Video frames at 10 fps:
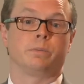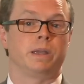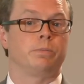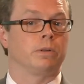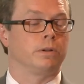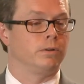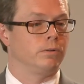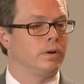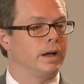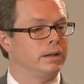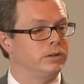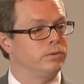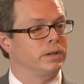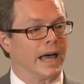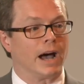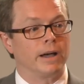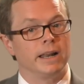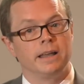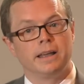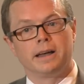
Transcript: the people who do allow it.